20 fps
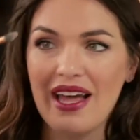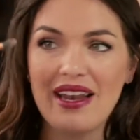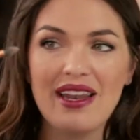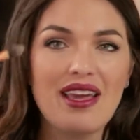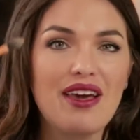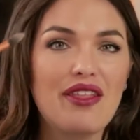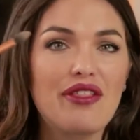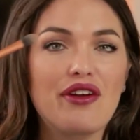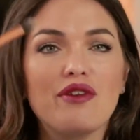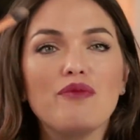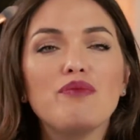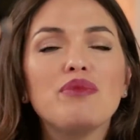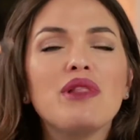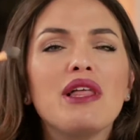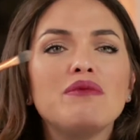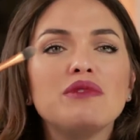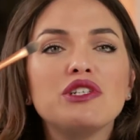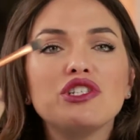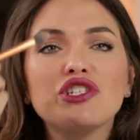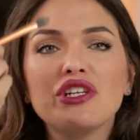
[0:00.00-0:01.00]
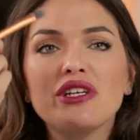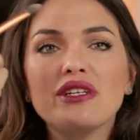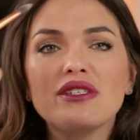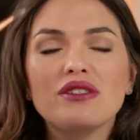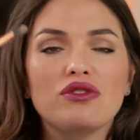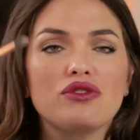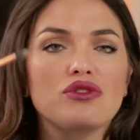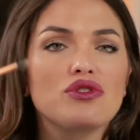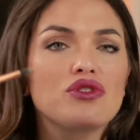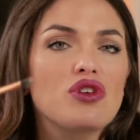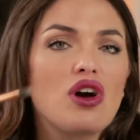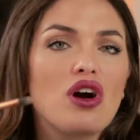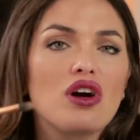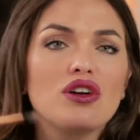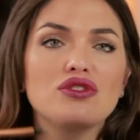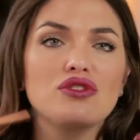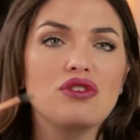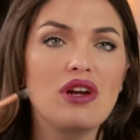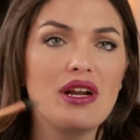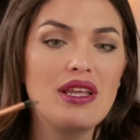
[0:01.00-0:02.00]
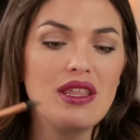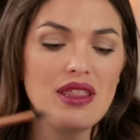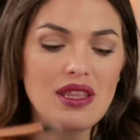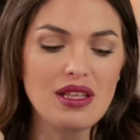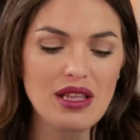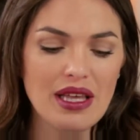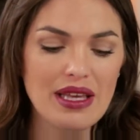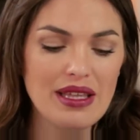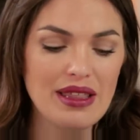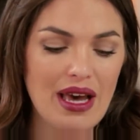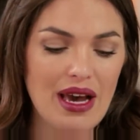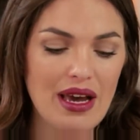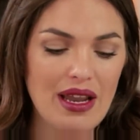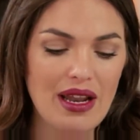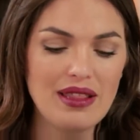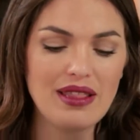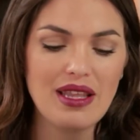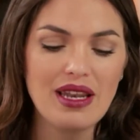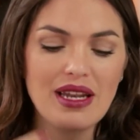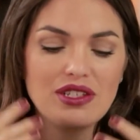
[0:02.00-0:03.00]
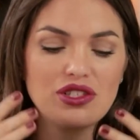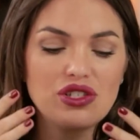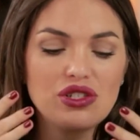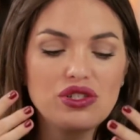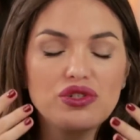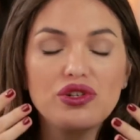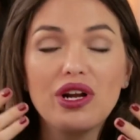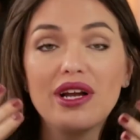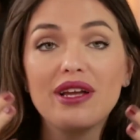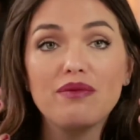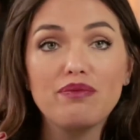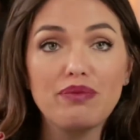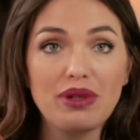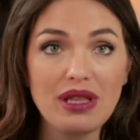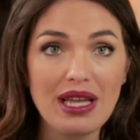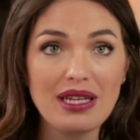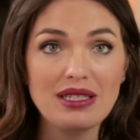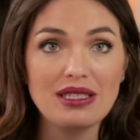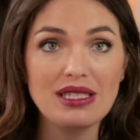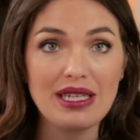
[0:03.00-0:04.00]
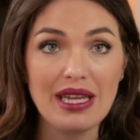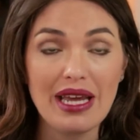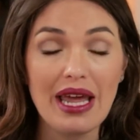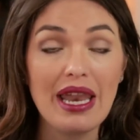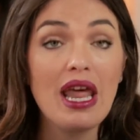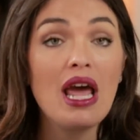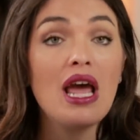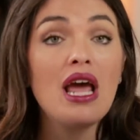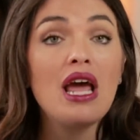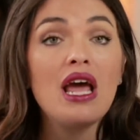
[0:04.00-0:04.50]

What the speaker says: any other blemishes or scars or anything like that. And then I just try and blend it in.